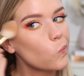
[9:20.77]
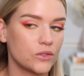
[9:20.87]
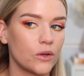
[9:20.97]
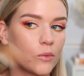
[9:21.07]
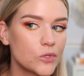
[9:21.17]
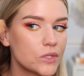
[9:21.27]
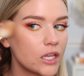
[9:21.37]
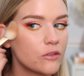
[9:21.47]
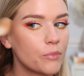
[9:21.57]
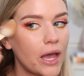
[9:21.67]
So I'm just
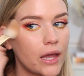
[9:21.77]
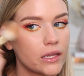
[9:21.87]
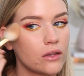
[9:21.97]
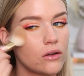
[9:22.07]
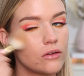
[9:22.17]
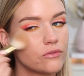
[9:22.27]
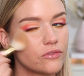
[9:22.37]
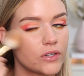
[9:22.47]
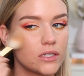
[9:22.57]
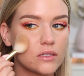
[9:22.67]
kind of patting it on
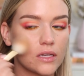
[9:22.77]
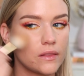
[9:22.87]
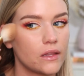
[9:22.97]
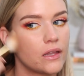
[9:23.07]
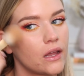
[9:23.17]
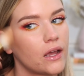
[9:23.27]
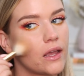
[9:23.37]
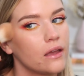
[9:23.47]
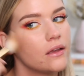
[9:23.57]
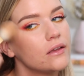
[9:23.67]
first, and then
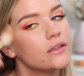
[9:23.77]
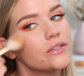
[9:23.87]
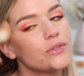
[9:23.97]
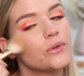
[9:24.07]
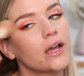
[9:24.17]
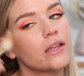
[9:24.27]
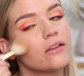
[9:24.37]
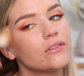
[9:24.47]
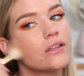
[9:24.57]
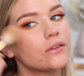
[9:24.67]
I do
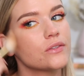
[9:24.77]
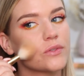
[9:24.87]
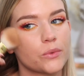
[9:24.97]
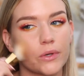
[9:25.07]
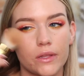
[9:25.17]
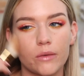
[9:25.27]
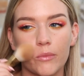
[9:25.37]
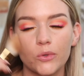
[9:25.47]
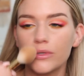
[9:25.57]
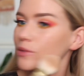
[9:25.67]
kind of little
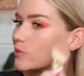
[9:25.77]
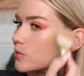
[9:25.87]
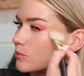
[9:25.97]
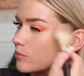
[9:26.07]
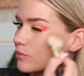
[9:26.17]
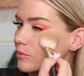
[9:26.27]
swirling motions.